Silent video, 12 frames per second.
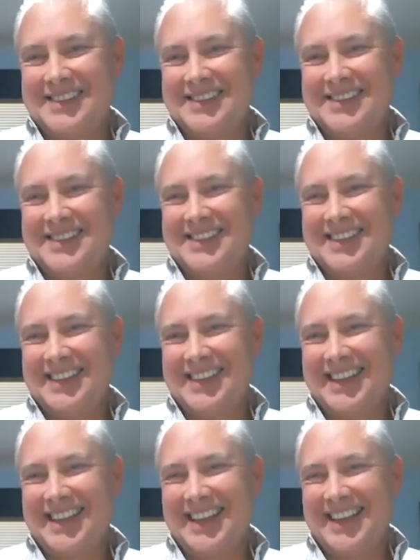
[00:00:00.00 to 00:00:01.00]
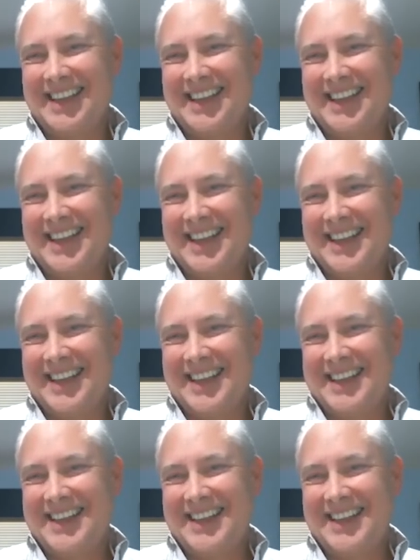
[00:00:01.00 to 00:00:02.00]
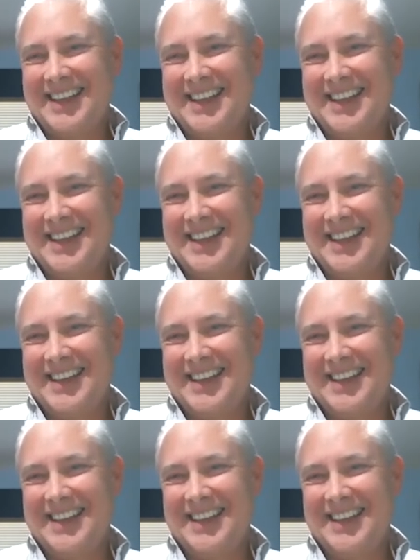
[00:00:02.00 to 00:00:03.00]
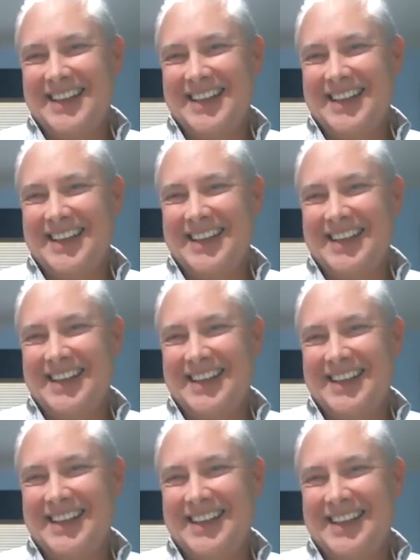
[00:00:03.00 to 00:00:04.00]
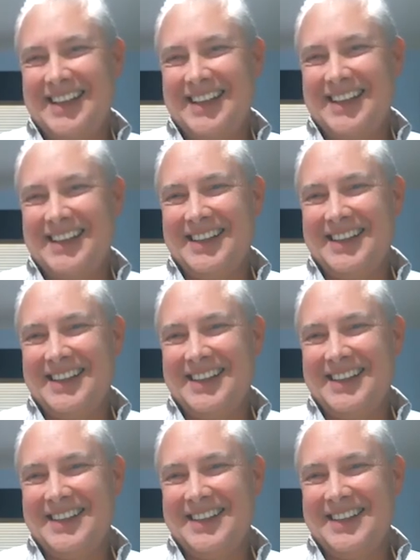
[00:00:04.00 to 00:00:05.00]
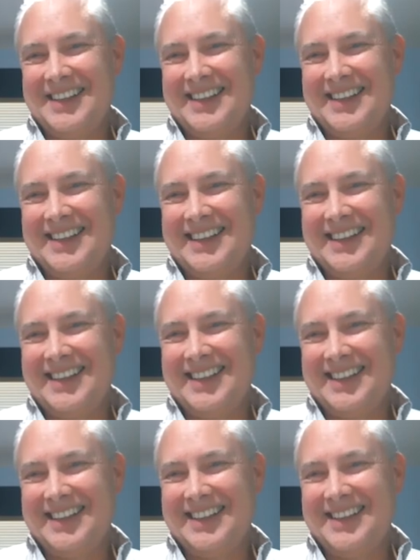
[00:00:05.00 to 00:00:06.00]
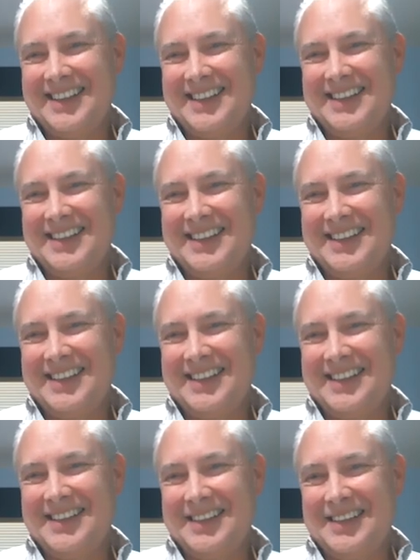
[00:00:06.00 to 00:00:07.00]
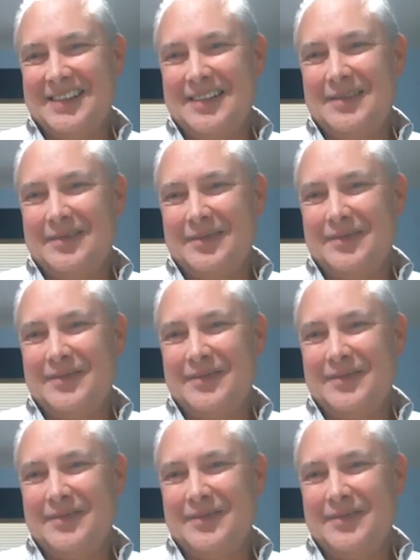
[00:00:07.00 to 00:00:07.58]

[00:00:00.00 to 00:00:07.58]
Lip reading: (not speaking)